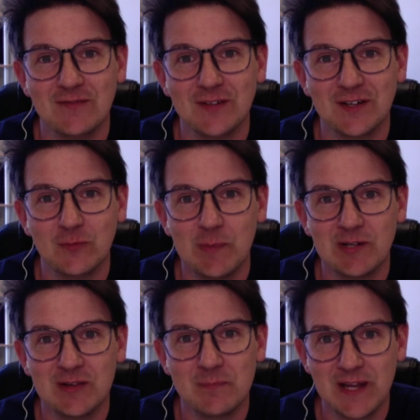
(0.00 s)
a Women
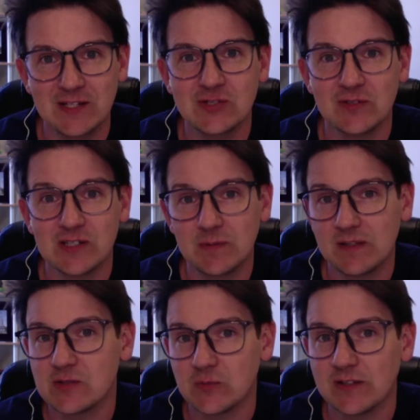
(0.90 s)
of the Banjo display
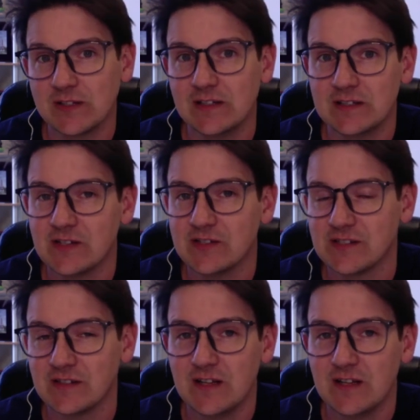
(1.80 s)
that's really neat. It tells